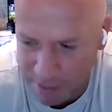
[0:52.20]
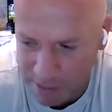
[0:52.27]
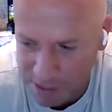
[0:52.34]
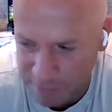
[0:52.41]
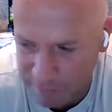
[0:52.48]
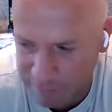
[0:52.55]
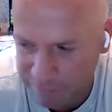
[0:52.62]

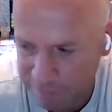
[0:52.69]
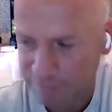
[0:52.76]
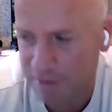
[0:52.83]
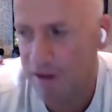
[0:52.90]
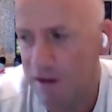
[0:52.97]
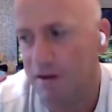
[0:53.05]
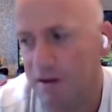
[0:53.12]
bunch of,
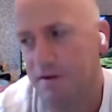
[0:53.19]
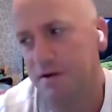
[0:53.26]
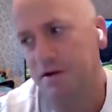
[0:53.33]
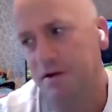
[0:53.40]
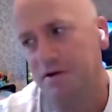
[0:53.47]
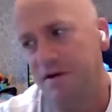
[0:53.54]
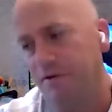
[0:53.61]

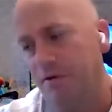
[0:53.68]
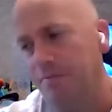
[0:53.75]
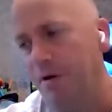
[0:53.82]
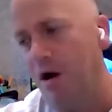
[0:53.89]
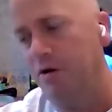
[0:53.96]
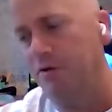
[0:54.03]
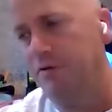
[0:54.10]
different
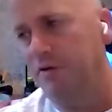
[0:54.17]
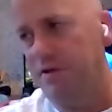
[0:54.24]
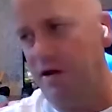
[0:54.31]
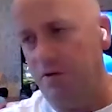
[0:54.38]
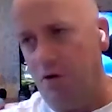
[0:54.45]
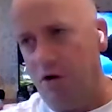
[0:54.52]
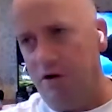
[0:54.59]
parts
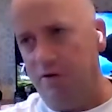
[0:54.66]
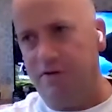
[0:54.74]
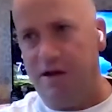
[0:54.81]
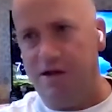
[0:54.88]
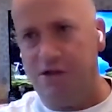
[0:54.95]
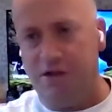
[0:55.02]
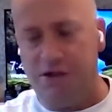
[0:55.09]
inside the
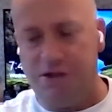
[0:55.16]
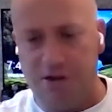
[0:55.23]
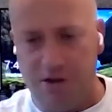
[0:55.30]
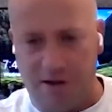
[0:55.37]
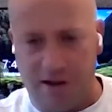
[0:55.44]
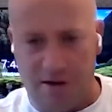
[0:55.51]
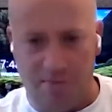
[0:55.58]
organization. You should
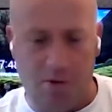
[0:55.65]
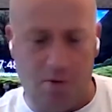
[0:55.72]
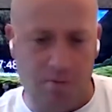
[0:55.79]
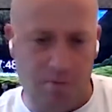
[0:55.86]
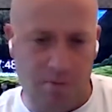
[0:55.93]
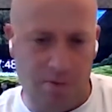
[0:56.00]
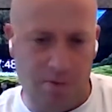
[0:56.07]
look at,
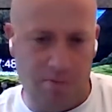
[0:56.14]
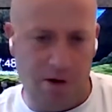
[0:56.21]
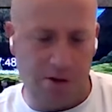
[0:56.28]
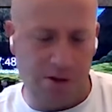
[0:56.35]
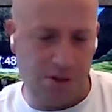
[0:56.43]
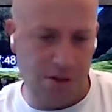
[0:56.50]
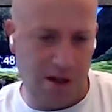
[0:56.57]
well,
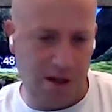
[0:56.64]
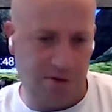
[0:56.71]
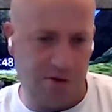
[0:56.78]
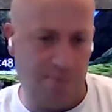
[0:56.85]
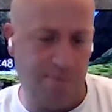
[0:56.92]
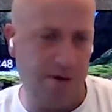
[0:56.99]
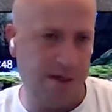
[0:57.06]
where should I
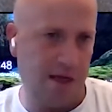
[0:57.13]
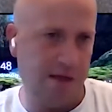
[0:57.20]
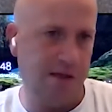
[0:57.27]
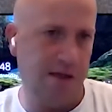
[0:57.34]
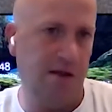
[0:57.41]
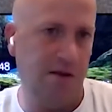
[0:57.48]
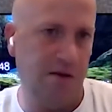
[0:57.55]
start
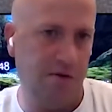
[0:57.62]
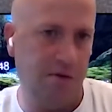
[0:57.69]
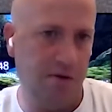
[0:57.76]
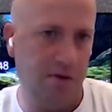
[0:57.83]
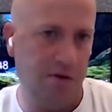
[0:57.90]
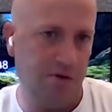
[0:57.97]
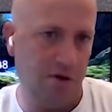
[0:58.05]
protecting
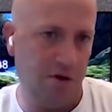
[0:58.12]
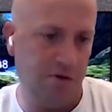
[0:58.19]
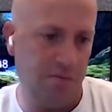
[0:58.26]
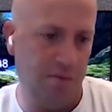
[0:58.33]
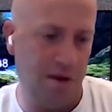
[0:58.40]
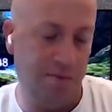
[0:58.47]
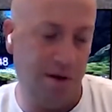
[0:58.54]
users?
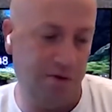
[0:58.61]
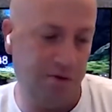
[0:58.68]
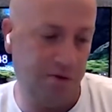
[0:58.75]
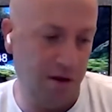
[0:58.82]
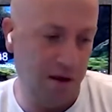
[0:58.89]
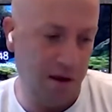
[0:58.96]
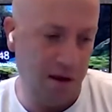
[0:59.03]
So maybe it's
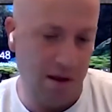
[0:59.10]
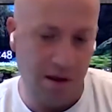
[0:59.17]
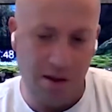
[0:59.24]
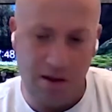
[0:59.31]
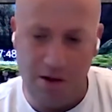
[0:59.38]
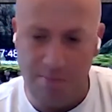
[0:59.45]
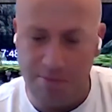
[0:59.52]

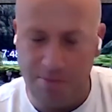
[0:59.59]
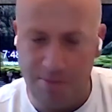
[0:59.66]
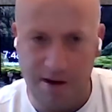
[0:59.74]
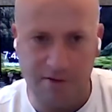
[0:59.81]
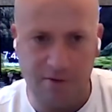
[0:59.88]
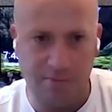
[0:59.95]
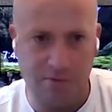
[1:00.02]

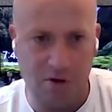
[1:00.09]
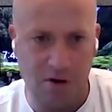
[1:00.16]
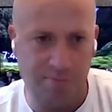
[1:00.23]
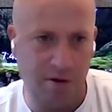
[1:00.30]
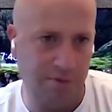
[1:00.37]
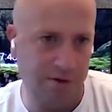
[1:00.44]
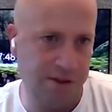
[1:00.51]
implementing some sort
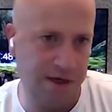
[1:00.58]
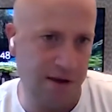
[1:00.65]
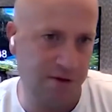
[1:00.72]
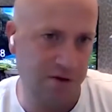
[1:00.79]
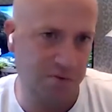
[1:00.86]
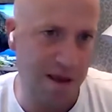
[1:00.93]
of privileged access